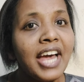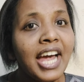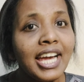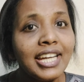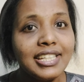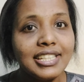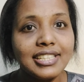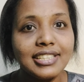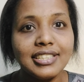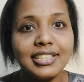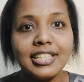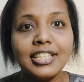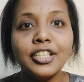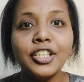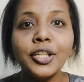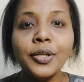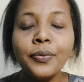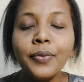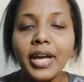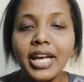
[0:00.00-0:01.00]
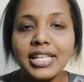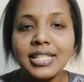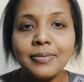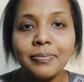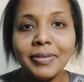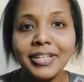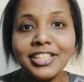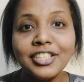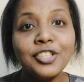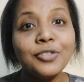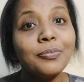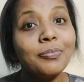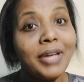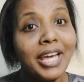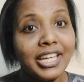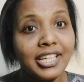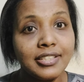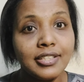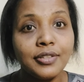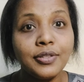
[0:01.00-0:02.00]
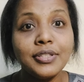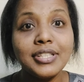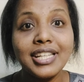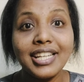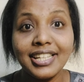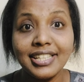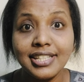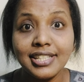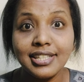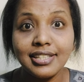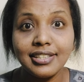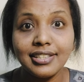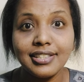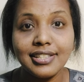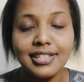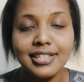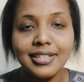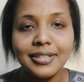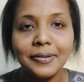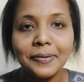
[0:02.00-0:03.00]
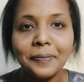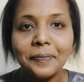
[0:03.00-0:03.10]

added a new aspect to parenthood concerns.